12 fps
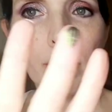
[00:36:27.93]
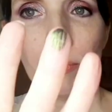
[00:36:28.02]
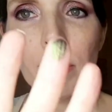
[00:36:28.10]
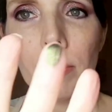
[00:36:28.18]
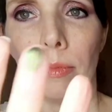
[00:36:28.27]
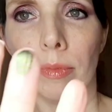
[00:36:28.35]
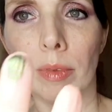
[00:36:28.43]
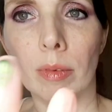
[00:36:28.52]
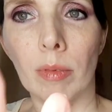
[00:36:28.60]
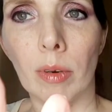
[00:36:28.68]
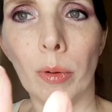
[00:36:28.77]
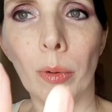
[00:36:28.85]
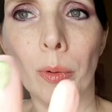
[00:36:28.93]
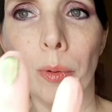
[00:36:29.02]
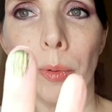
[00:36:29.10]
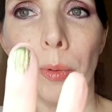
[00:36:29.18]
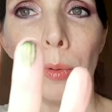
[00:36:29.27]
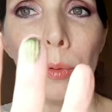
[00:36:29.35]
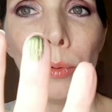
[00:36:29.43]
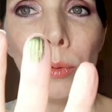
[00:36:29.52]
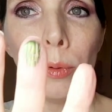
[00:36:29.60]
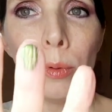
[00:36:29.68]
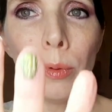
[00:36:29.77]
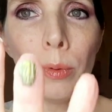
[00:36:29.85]

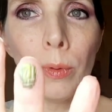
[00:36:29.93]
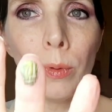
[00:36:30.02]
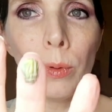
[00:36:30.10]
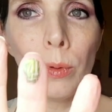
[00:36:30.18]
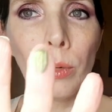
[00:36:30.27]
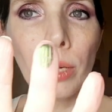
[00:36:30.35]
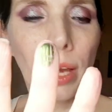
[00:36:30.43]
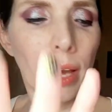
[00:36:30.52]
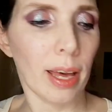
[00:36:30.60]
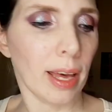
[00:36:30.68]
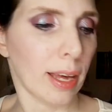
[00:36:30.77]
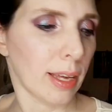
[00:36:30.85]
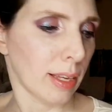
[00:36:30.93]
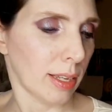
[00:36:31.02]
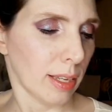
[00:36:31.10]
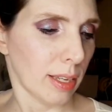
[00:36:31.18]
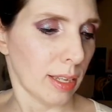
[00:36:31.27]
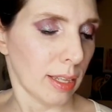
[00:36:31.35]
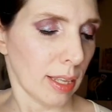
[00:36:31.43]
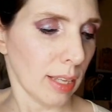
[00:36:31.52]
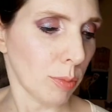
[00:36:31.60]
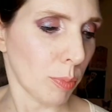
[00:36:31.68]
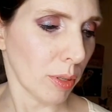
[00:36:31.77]
Ooh, yeah, that's beautiful.